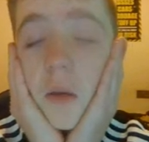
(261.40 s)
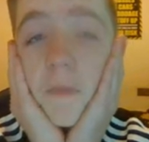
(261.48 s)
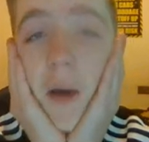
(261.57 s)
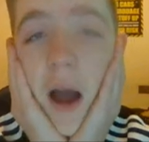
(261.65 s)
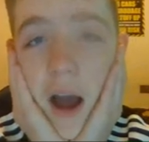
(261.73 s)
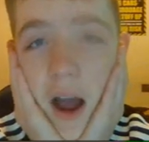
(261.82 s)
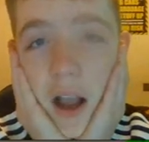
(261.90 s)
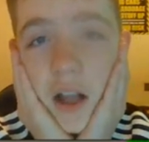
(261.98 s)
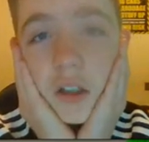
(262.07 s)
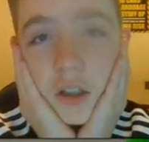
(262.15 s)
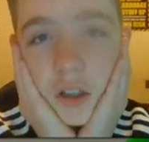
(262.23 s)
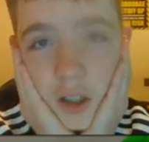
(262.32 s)
the
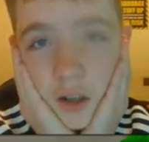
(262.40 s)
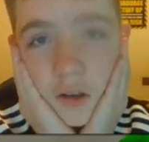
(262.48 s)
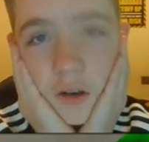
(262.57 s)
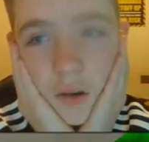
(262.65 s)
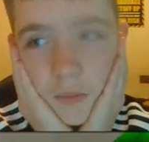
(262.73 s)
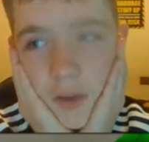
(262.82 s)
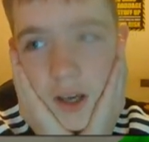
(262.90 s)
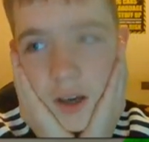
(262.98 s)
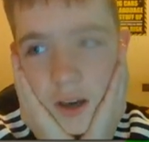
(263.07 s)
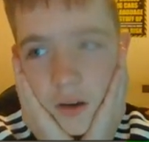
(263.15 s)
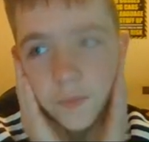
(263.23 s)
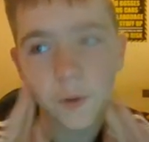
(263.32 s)
pilots did not
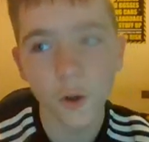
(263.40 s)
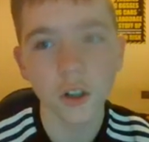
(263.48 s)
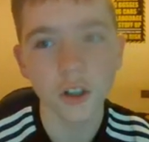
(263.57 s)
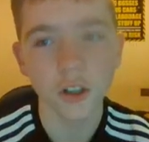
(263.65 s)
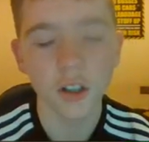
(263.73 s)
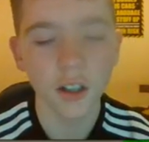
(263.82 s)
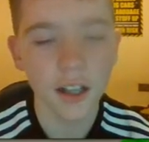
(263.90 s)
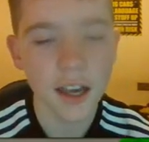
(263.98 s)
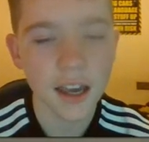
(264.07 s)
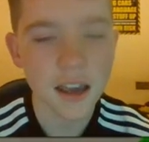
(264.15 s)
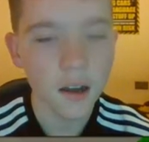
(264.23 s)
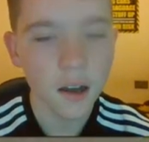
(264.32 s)
make it,
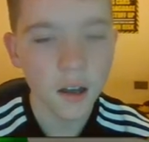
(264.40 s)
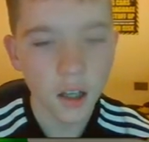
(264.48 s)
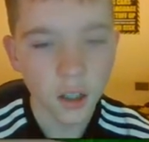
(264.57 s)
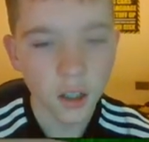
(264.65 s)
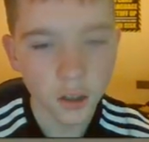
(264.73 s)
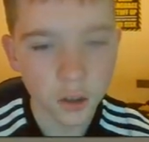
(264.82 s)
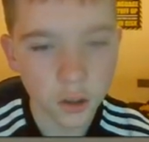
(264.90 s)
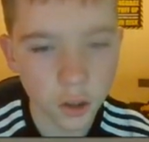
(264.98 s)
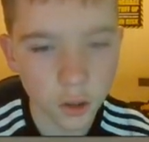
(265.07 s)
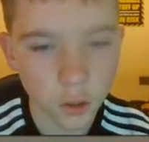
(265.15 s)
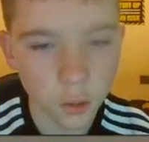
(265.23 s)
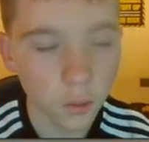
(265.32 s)
unfortunately.
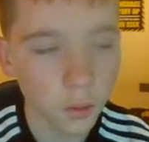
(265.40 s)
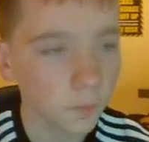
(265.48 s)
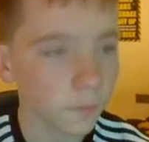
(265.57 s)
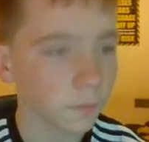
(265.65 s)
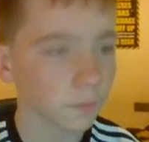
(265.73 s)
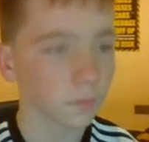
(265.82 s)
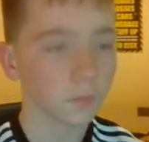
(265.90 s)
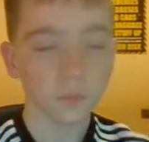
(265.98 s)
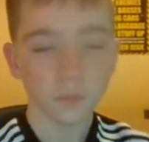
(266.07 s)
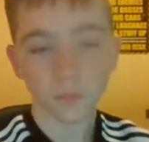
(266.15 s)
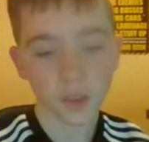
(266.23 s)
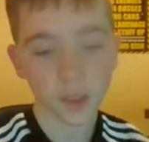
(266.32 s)
So,
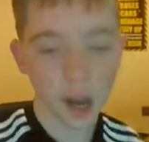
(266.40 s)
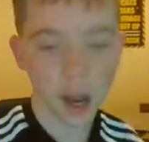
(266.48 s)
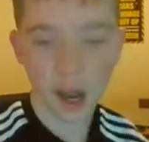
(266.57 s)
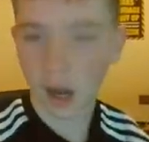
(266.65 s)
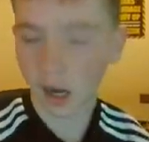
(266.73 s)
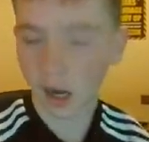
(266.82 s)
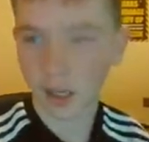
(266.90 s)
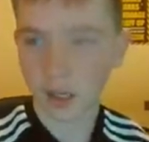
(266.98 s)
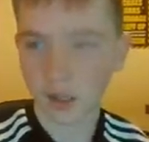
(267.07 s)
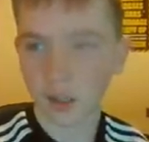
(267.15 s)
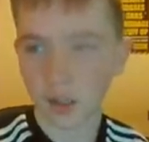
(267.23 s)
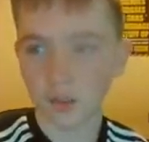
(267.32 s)
I
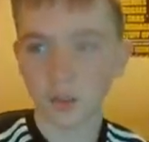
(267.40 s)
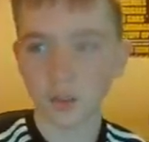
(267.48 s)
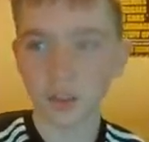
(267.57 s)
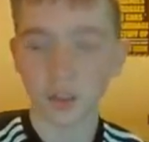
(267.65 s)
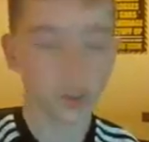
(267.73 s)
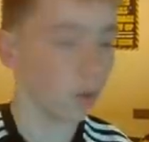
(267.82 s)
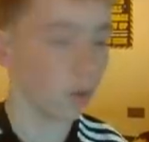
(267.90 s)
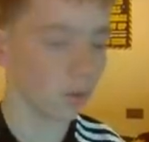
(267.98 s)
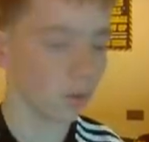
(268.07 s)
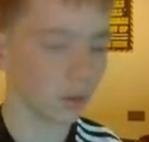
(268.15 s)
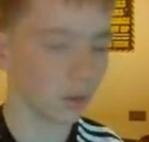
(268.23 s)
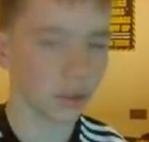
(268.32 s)
don't
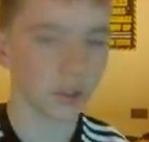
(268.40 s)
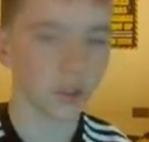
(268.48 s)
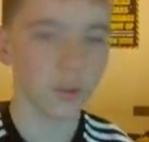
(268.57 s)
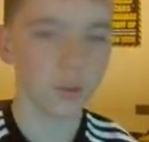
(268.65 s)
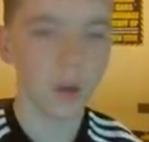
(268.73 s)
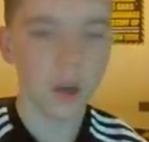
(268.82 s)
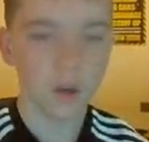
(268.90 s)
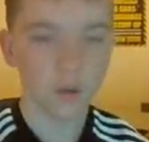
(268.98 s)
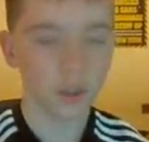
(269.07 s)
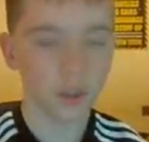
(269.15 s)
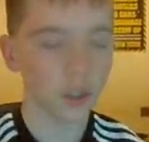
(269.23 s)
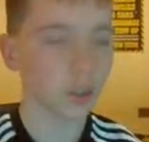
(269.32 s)
know what to do.
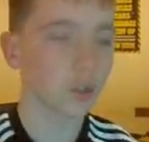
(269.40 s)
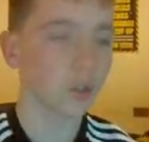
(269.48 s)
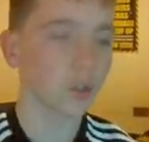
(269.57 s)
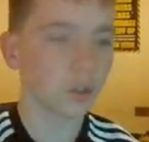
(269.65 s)
Just